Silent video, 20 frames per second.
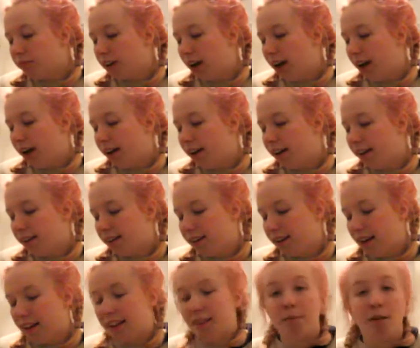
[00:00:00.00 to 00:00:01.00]
At
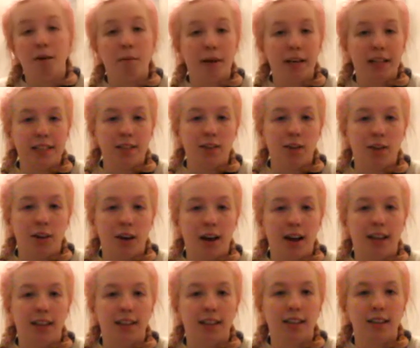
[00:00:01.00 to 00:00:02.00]
the moment it's not
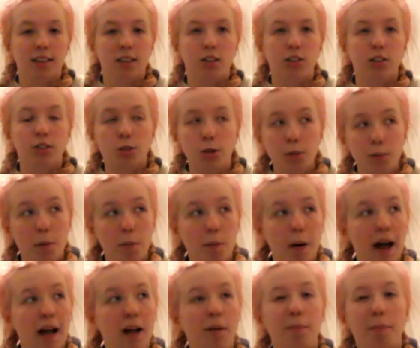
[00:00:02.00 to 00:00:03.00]
going super
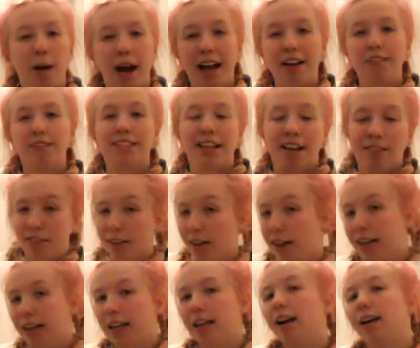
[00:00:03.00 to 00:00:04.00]
well, but I have
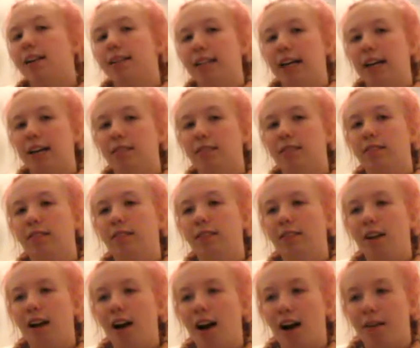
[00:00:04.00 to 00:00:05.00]
definitely cut down.
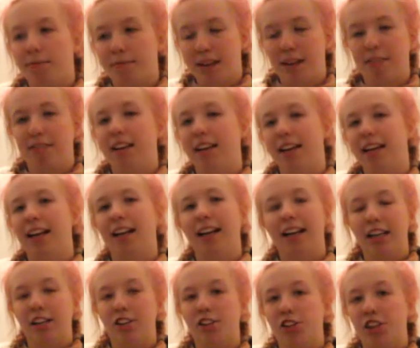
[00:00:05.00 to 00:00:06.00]
I've definitely eaten
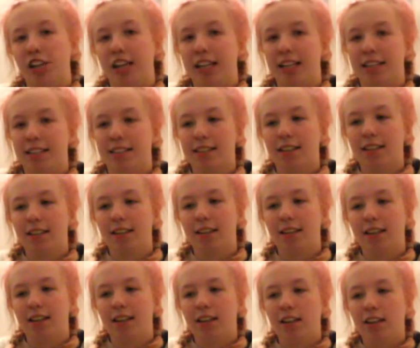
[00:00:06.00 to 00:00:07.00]
less cheese.
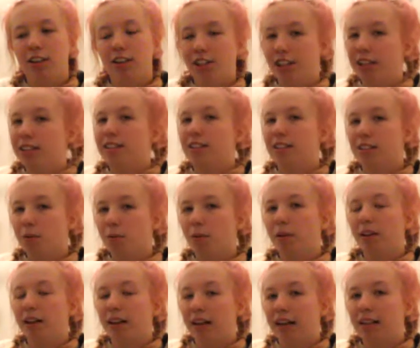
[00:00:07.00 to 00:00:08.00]
Cheese is the
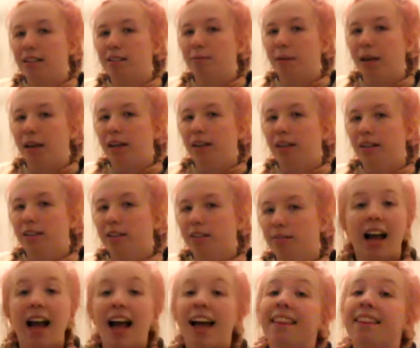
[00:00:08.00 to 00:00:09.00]
one that gets me.
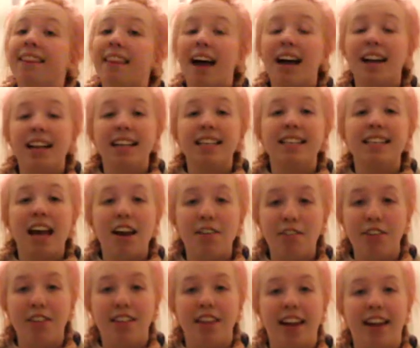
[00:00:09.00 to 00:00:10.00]
And that is
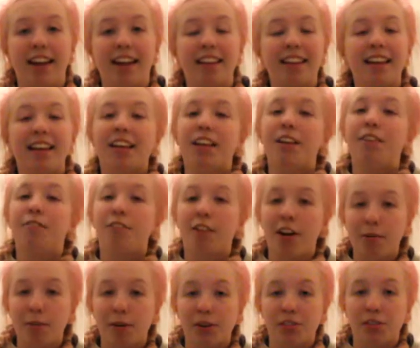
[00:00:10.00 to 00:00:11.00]
everything. Thank you
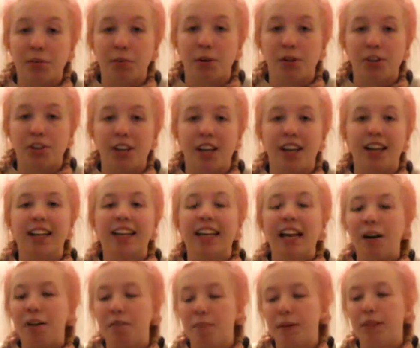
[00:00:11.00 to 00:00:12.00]
very much for watching.
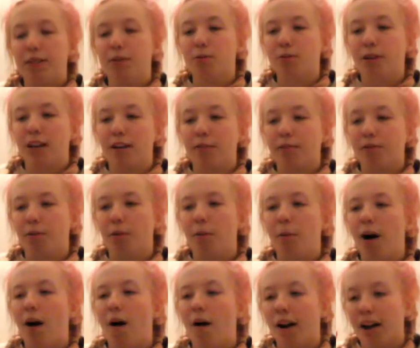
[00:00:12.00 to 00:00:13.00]
Now I've been talking for a
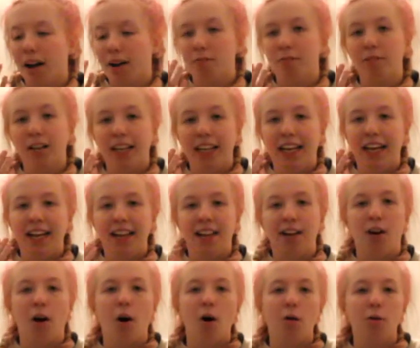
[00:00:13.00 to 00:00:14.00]
while, I can really hear the
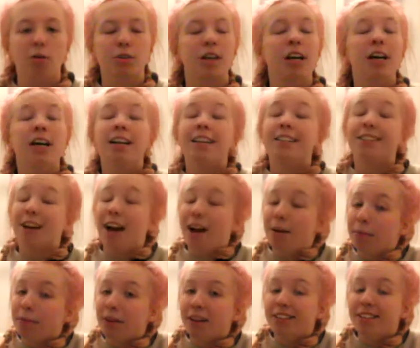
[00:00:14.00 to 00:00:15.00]
cold, so
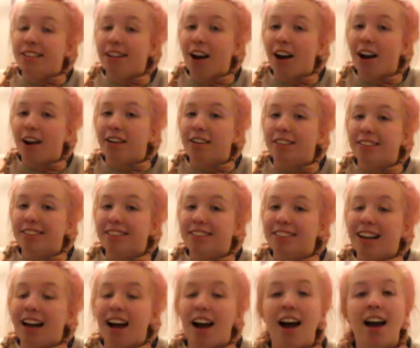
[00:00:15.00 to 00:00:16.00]
I'm going to go.
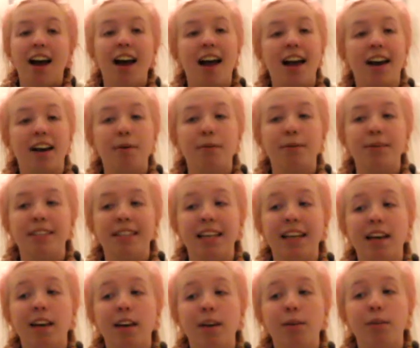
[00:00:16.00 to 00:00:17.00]
And I will
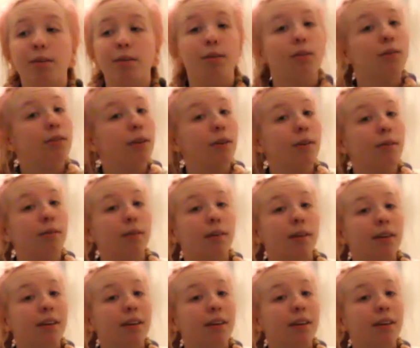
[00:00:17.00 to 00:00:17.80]
see you soon.